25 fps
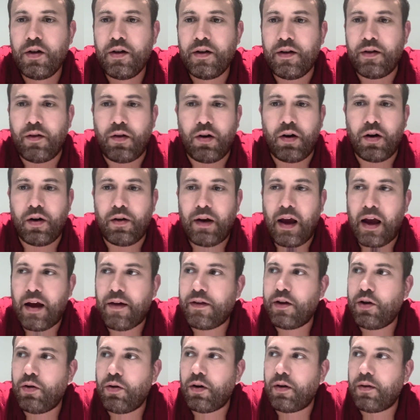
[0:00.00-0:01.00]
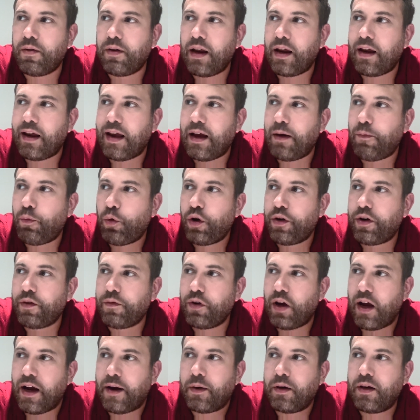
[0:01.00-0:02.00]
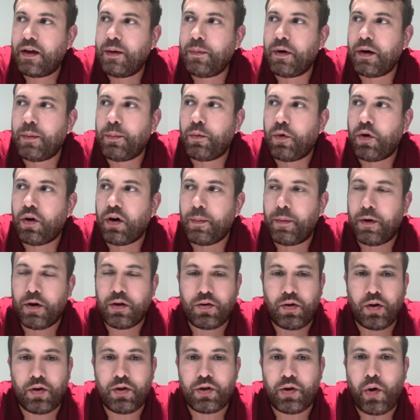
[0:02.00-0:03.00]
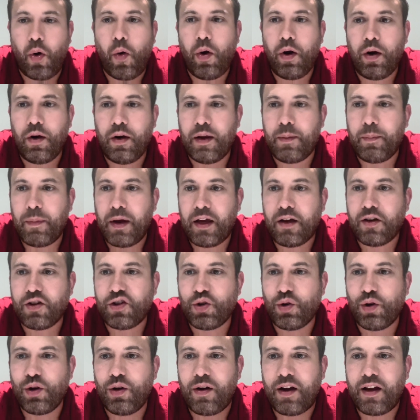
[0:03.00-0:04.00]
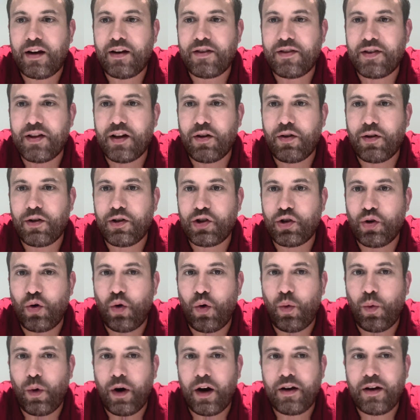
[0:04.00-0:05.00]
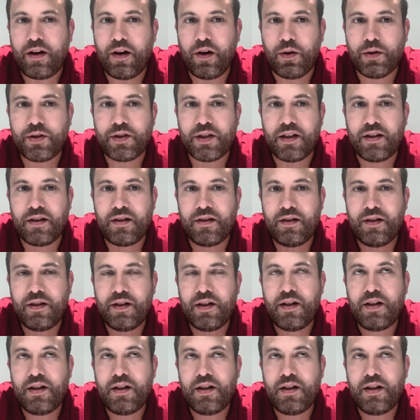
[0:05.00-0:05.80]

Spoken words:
or your worth of your equity, but more about control and making sure you can still control where it goes in